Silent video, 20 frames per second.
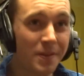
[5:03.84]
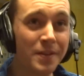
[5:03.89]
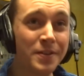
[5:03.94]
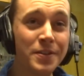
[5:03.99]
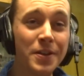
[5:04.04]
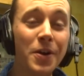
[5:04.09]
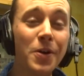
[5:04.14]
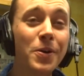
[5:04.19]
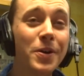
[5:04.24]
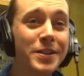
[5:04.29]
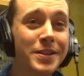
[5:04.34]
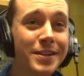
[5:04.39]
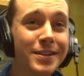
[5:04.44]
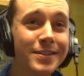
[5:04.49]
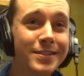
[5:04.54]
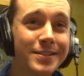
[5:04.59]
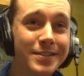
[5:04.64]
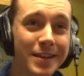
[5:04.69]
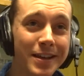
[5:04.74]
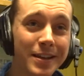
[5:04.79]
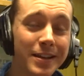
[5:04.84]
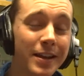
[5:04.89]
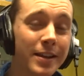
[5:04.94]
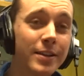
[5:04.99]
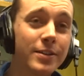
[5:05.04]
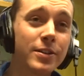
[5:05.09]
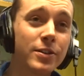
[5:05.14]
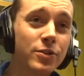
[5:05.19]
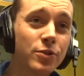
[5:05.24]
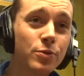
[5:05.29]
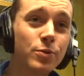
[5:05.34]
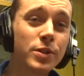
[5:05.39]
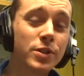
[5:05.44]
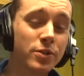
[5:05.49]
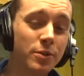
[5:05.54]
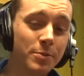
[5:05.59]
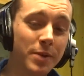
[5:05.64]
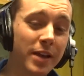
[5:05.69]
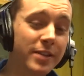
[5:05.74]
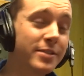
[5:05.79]
No, I didn't, and I could do with
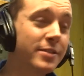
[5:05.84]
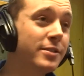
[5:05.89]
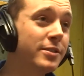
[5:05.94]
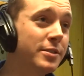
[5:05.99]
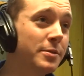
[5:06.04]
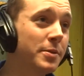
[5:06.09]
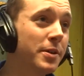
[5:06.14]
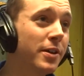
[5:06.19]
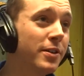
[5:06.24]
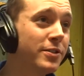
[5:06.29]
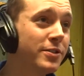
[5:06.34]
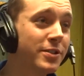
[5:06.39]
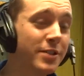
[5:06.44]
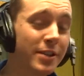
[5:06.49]
some lessons, to be honest.